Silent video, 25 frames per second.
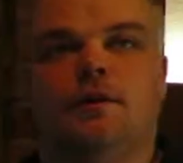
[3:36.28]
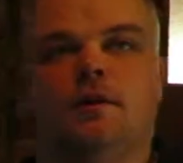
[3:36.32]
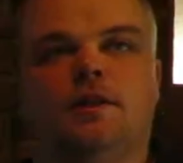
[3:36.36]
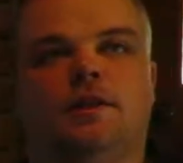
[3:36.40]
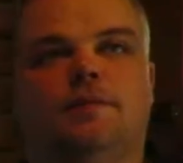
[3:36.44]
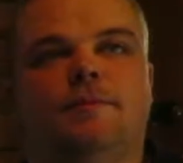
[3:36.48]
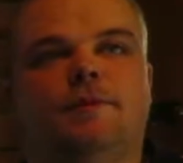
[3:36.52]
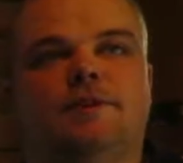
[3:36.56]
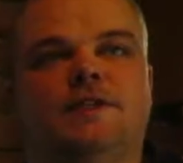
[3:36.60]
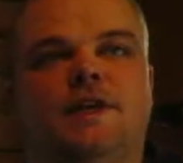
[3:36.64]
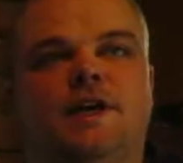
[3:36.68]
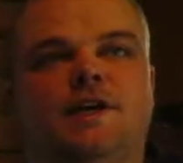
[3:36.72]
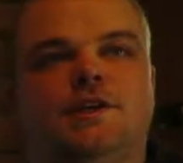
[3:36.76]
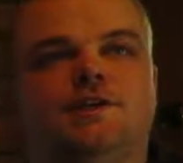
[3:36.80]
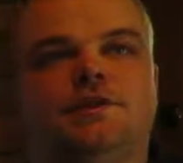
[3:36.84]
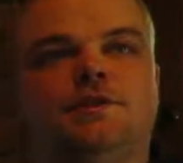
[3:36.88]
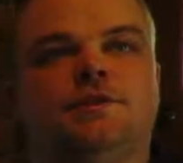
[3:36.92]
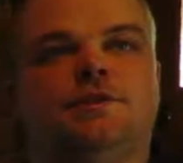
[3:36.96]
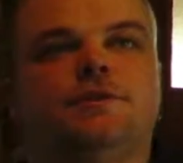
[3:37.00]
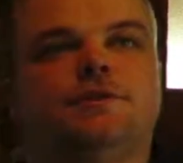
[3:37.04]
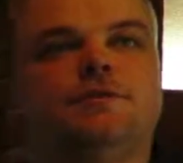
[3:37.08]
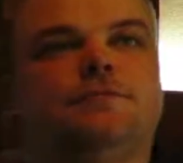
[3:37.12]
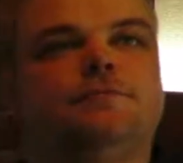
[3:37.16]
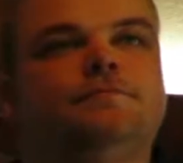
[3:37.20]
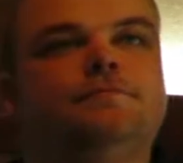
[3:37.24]

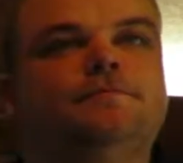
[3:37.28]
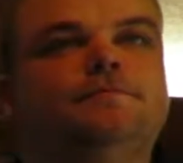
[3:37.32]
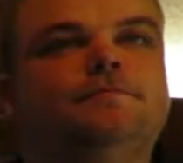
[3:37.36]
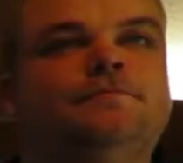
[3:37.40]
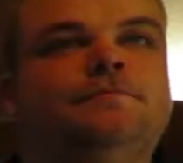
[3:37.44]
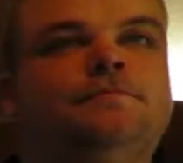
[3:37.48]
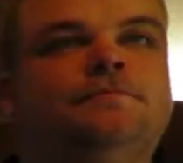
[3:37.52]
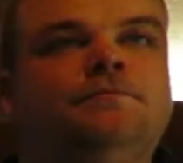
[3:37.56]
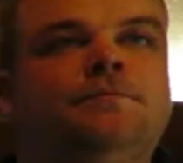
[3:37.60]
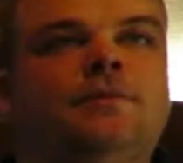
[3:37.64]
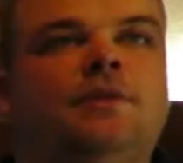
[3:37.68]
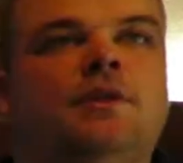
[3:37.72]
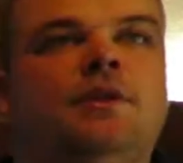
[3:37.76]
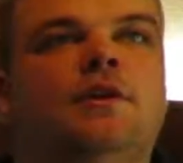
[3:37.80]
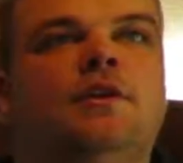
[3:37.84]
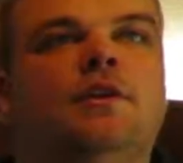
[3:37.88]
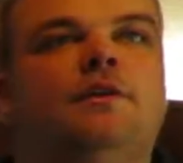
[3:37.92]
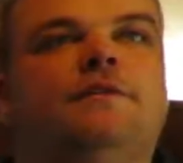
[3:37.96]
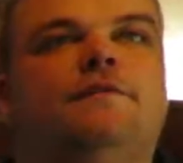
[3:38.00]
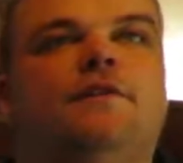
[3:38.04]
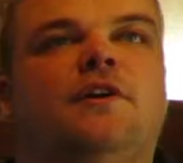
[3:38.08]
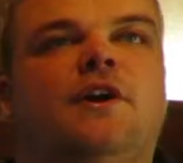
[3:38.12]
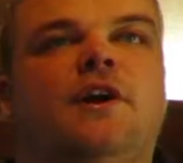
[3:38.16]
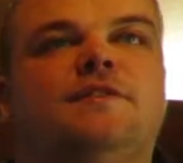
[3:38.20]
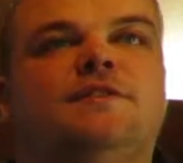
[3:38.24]
Limitations.
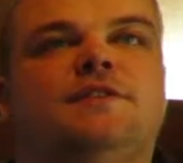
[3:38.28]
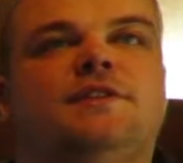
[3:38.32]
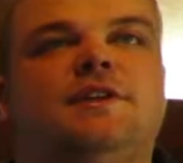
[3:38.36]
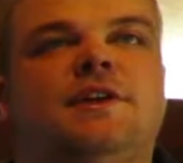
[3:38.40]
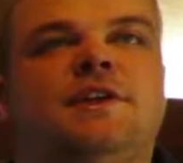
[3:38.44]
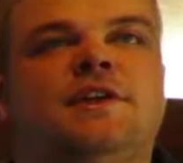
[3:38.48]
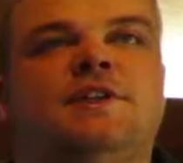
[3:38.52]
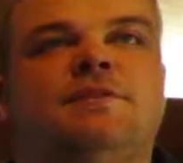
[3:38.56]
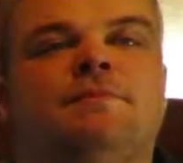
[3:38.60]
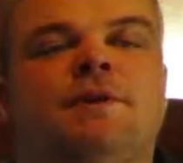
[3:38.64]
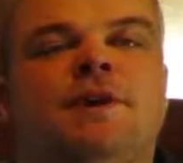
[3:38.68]
The 5 studies